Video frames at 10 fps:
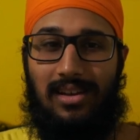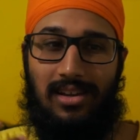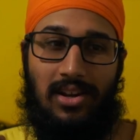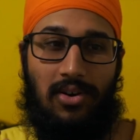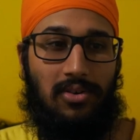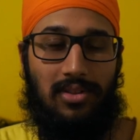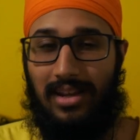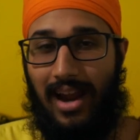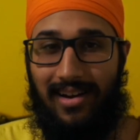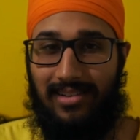you know, the
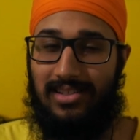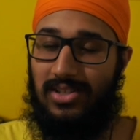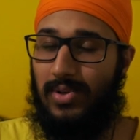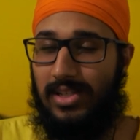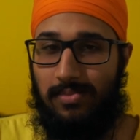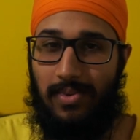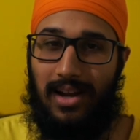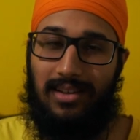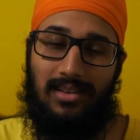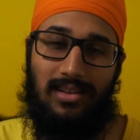characters you
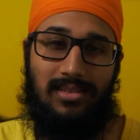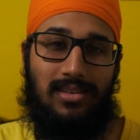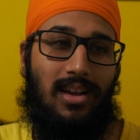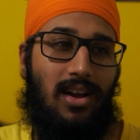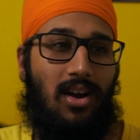expect, this